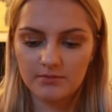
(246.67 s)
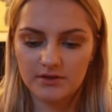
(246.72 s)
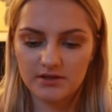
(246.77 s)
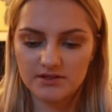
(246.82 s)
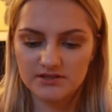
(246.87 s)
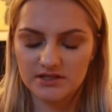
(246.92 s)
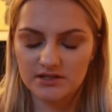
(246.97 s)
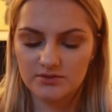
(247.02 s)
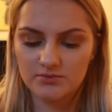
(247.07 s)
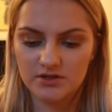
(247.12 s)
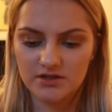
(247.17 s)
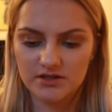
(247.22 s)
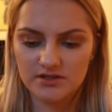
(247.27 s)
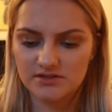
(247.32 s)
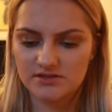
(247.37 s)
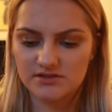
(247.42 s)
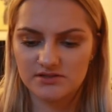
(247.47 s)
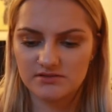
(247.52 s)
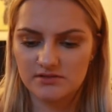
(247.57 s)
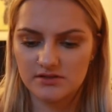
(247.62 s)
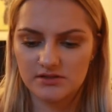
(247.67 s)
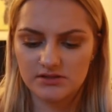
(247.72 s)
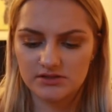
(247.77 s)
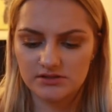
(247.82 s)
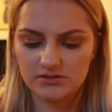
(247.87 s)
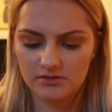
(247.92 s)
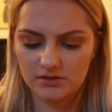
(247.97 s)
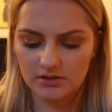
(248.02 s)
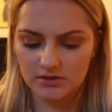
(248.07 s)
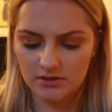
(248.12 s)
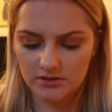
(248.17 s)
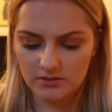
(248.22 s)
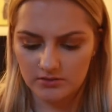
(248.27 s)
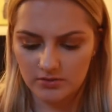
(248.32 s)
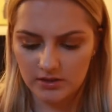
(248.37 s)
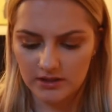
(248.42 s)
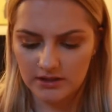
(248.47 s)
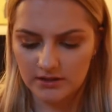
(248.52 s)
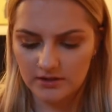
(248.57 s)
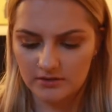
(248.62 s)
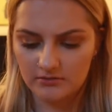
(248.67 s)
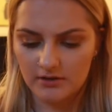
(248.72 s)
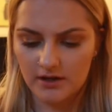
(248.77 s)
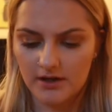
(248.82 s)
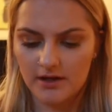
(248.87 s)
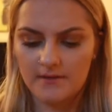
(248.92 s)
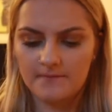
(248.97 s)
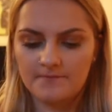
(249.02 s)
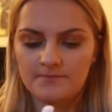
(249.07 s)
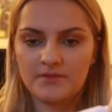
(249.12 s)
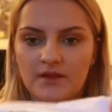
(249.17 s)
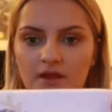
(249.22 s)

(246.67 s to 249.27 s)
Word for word: because otherwise it's not going to quite look right.